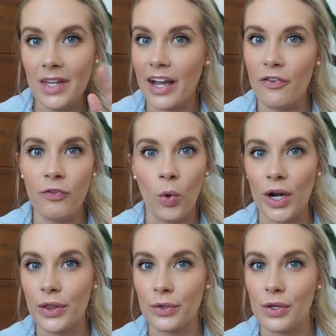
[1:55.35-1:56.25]
like a four
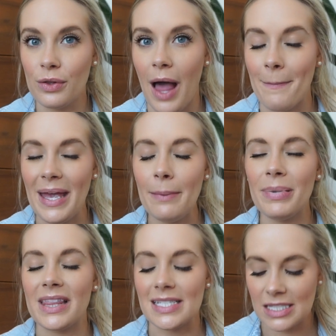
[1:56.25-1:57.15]
in Lululemon,
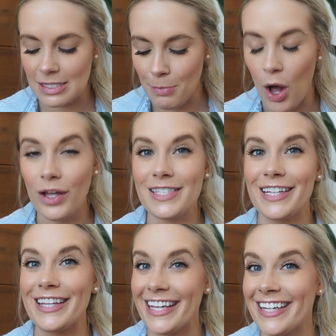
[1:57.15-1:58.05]
but this small is a
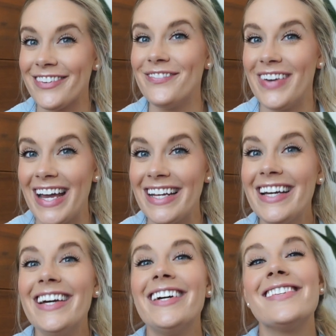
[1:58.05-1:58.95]
little bit
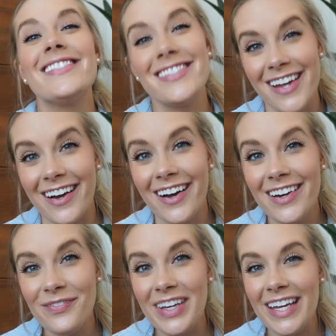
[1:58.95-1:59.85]
snug
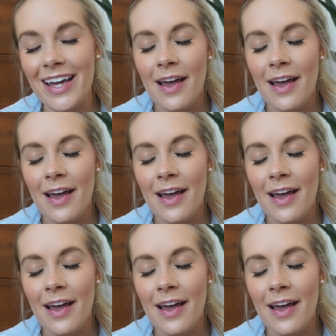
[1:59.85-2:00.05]
on me.